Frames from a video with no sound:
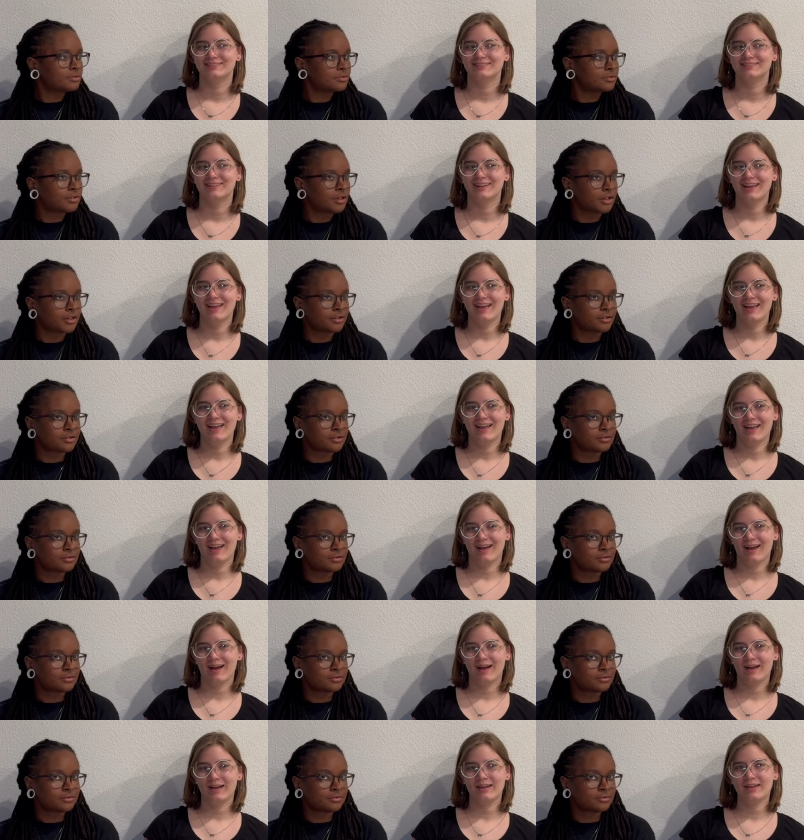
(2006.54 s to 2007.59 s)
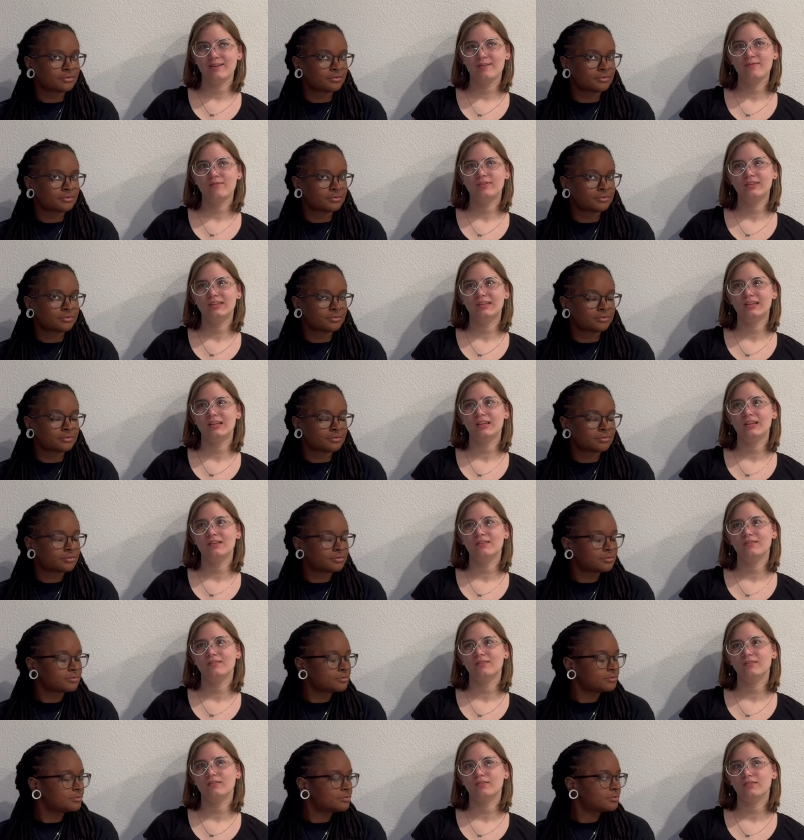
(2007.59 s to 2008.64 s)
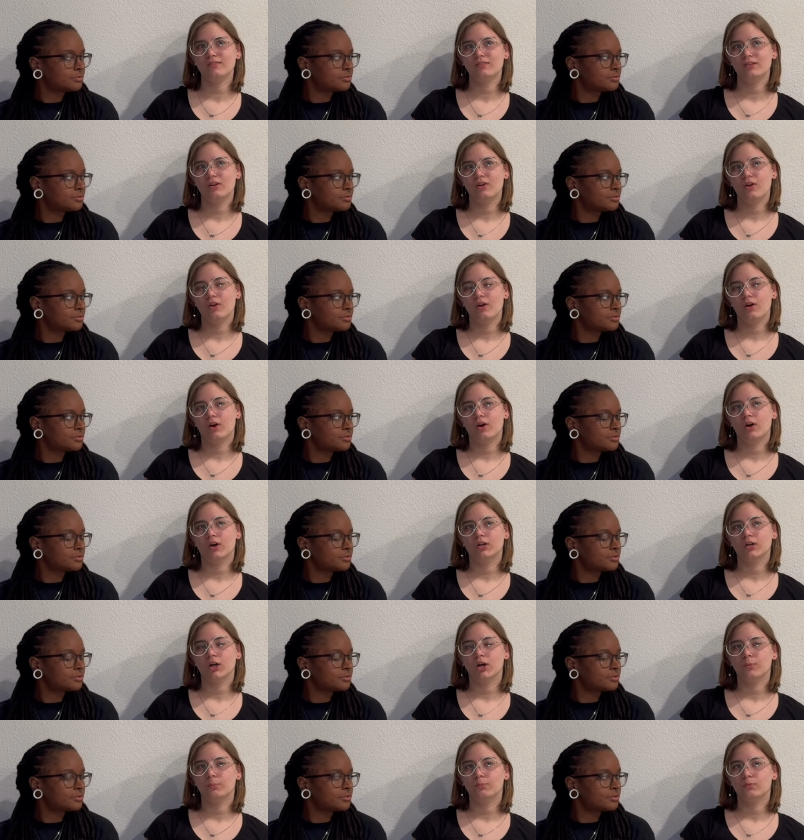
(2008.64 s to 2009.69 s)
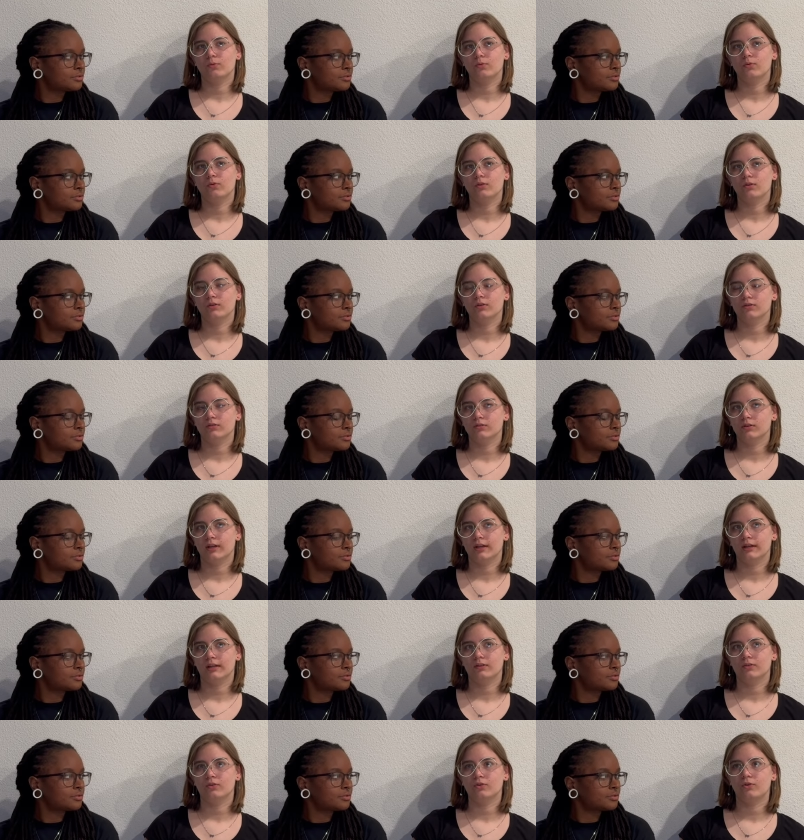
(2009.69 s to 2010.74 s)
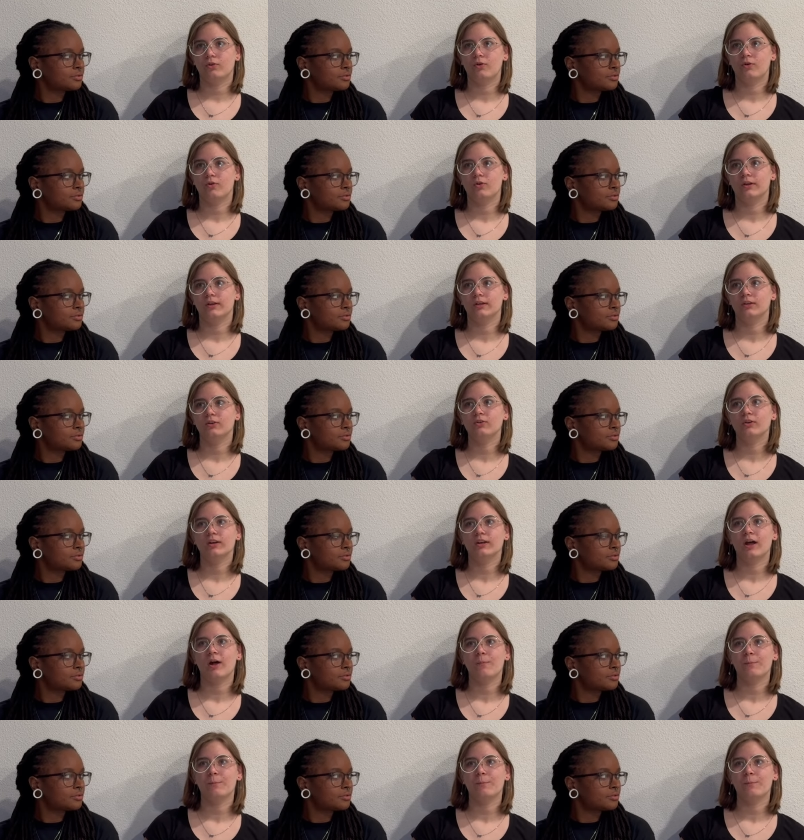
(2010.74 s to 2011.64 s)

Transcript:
Speaker 1: Like I've seen a couple like little like you know like how